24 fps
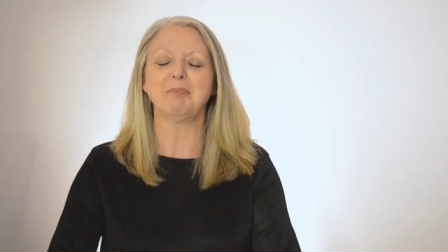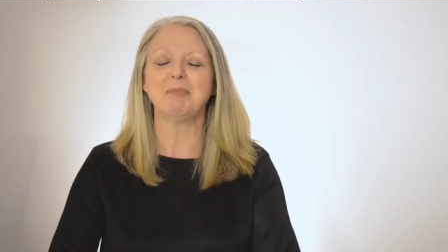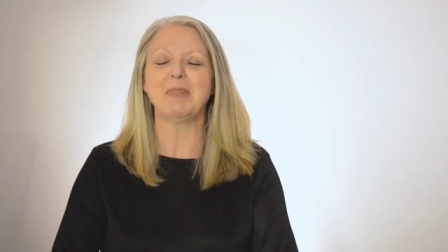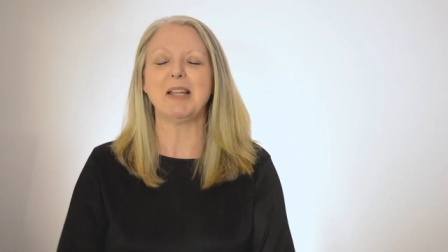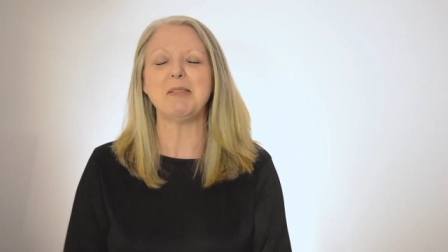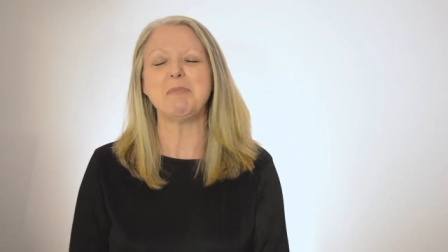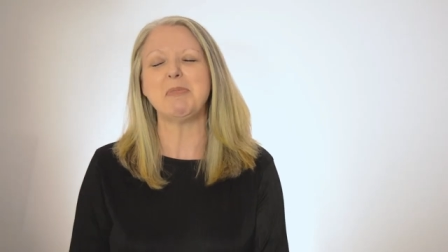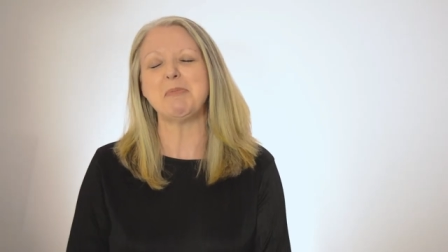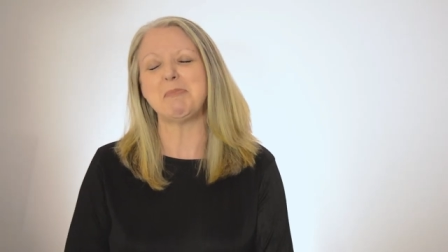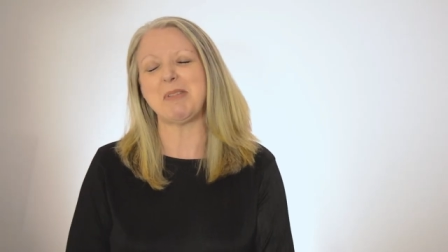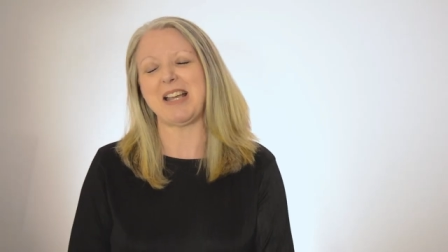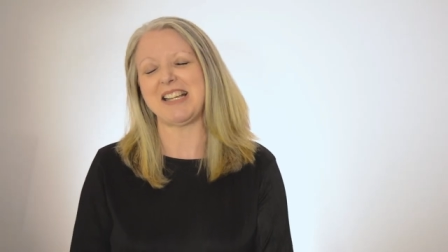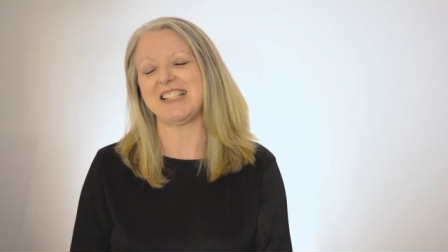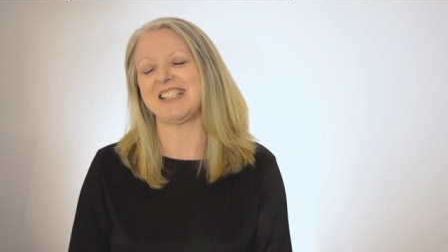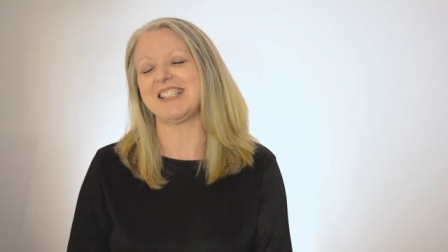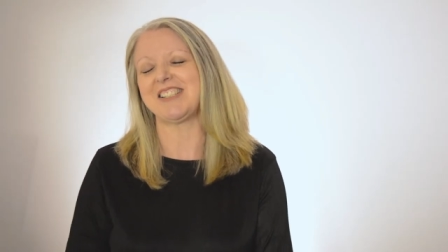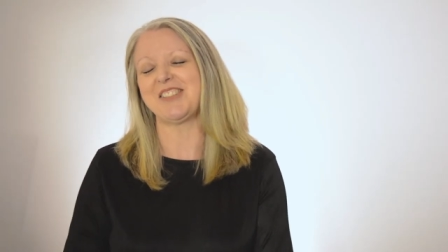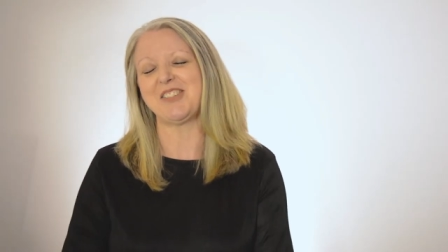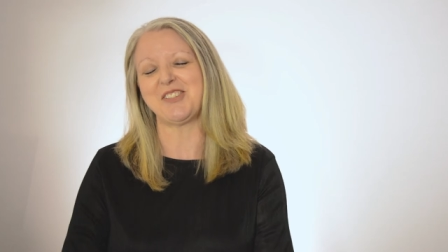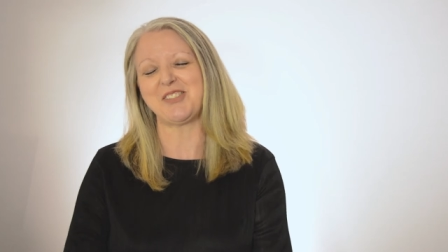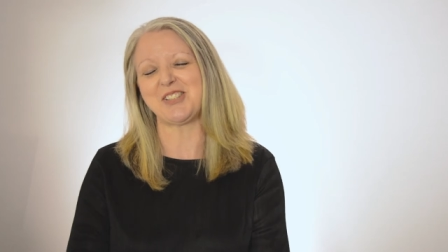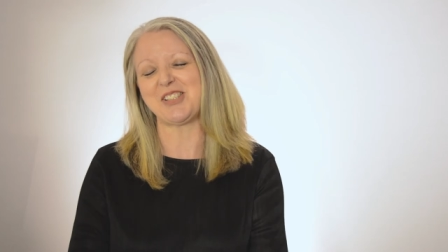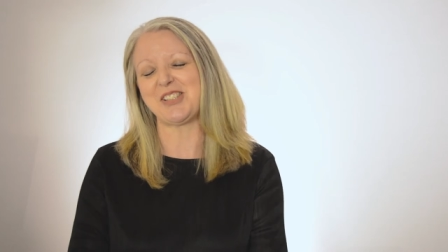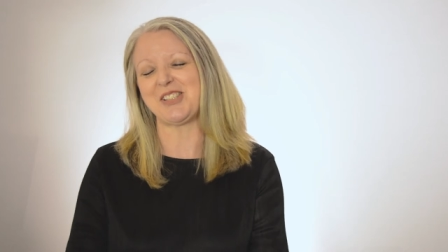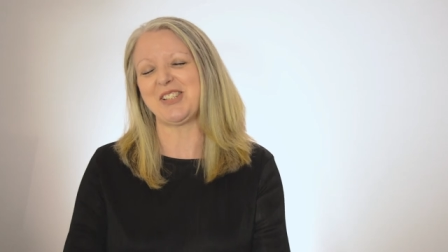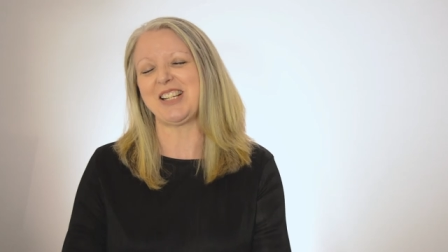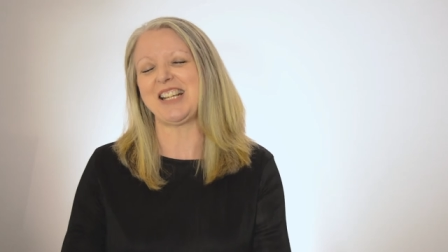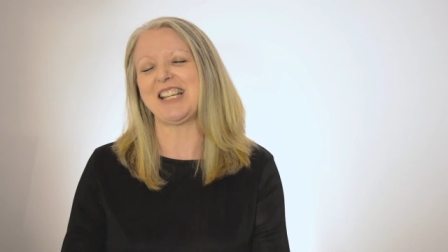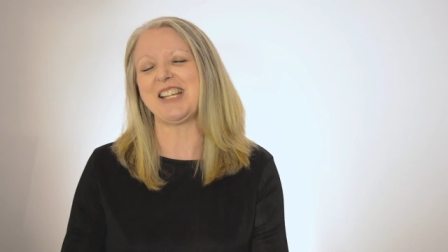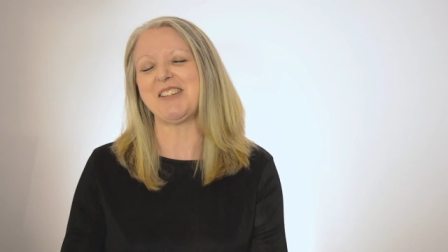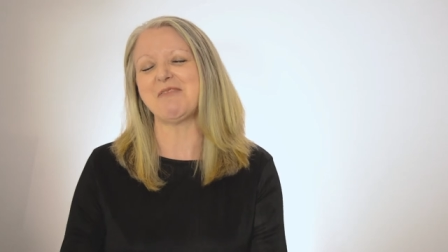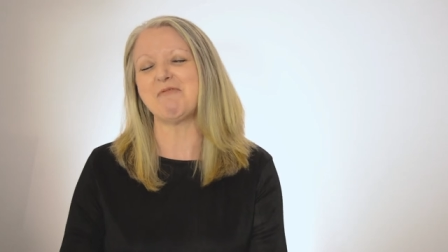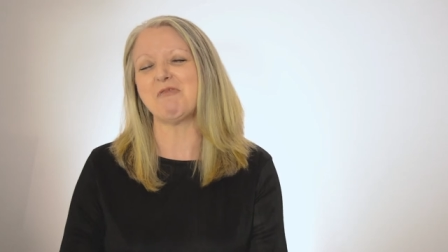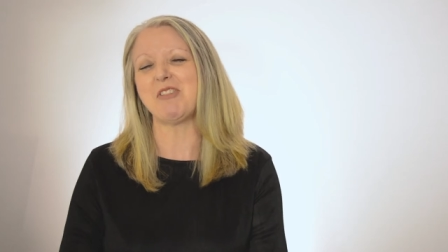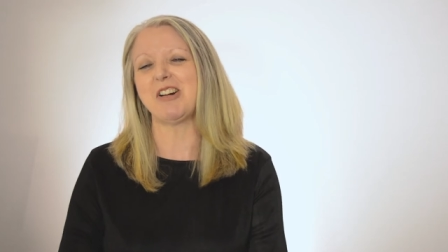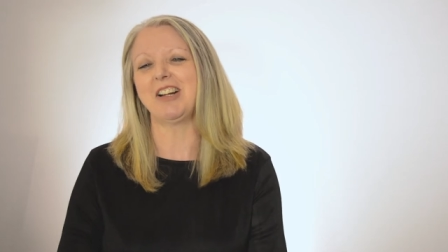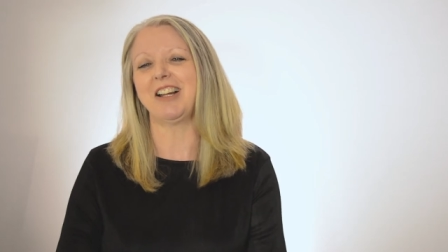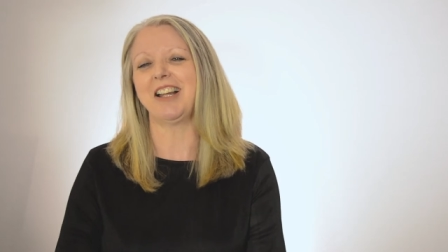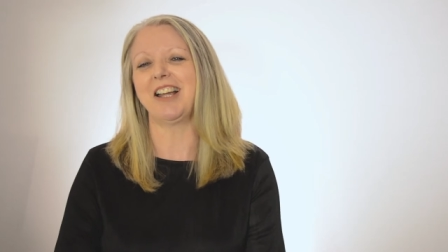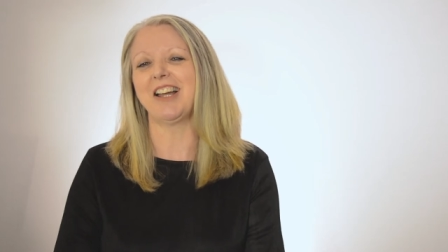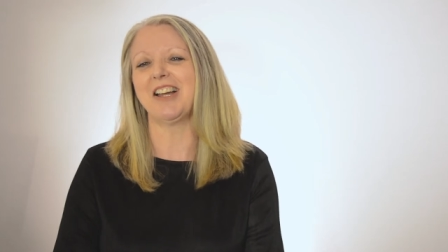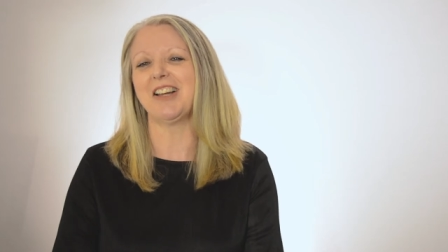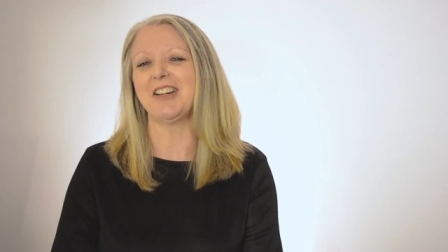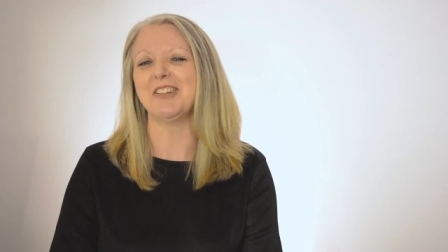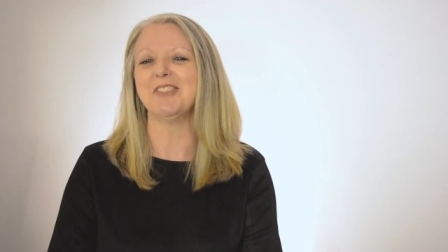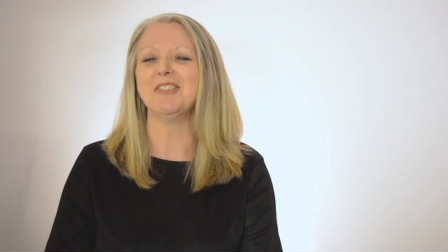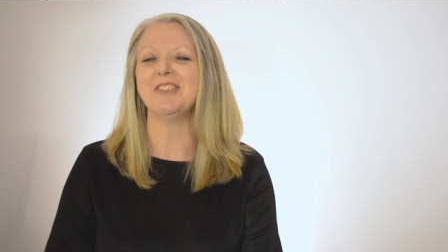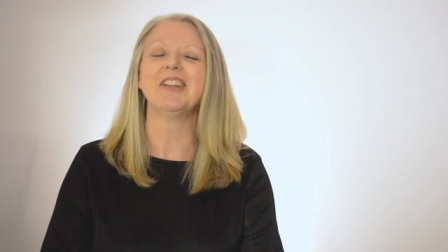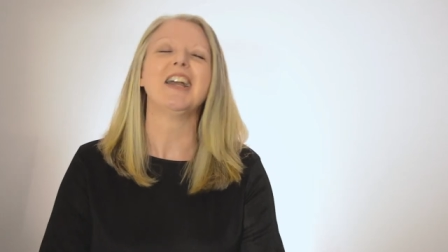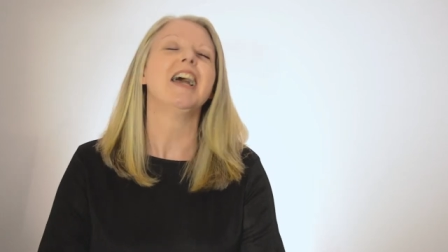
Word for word: maybe best not doing it in one go.